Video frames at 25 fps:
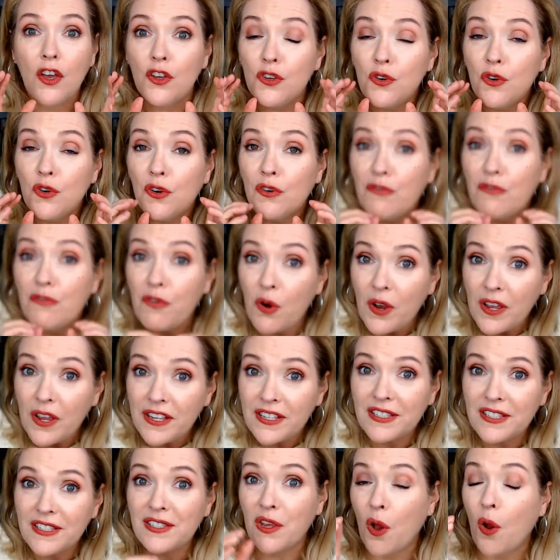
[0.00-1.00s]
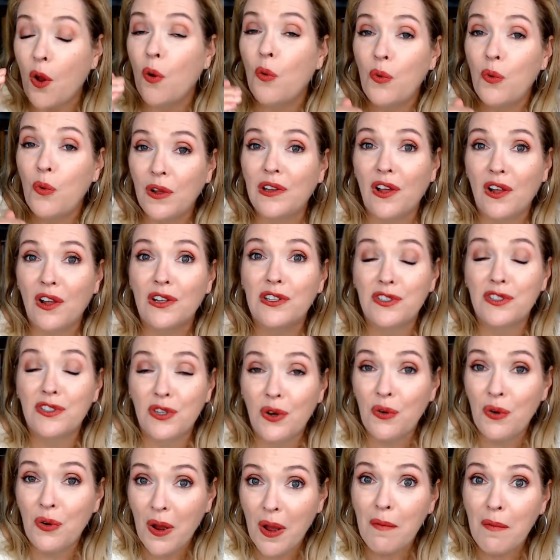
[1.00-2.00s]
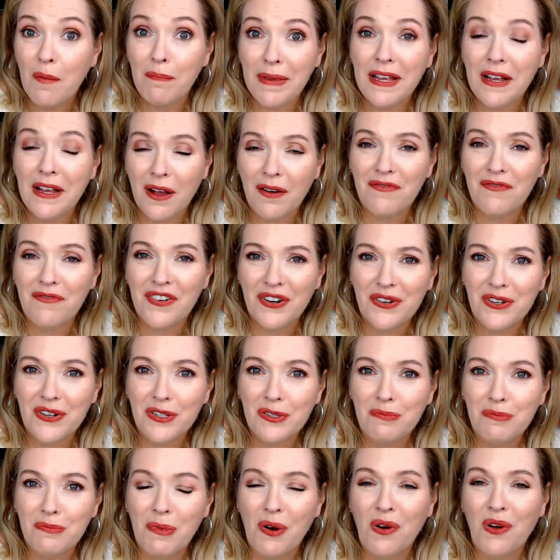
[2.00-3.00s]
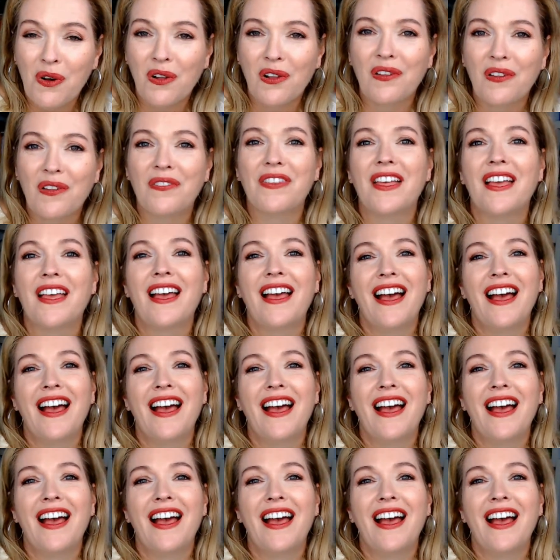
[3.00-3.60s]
your voice will also become very small.